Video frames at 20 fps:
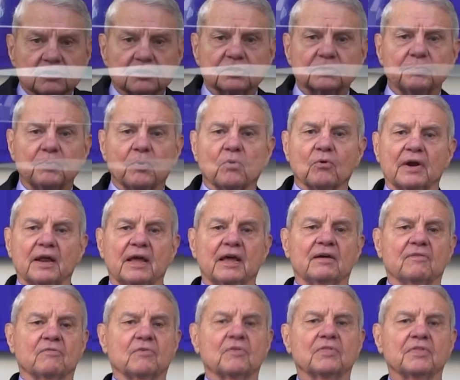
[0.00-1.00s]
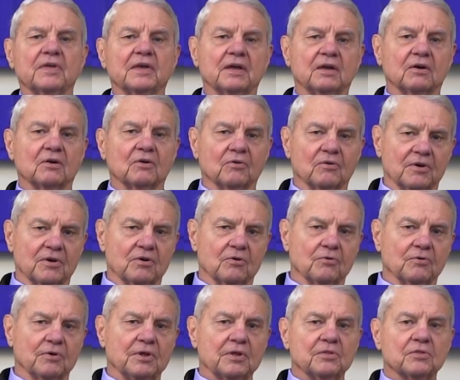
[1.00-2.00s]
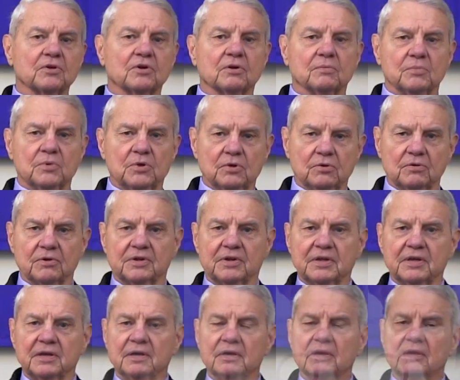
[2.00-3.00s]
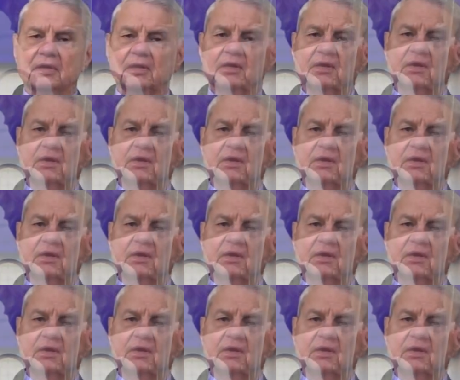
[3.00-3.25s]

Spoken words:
to support everything going on in the community.